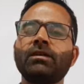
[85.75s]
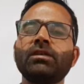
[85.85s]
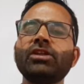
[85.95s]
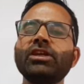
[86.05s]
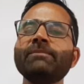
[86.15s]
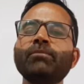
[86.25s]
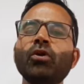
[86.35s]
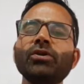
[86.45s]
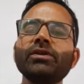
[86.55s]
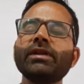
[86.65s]
The
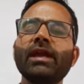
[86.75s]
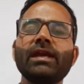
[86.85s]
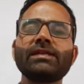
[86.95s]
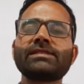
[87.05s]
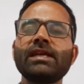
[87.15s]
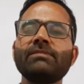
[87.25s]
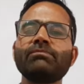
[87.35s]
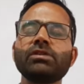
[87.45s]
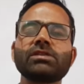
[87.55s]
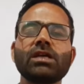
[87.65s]
important
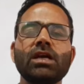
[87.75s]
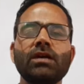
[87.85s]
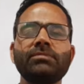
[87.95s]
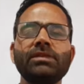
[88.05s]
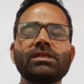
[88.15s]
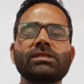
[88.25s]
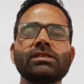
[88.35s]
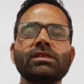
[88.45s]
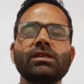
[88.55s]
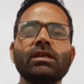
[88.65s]
examples of this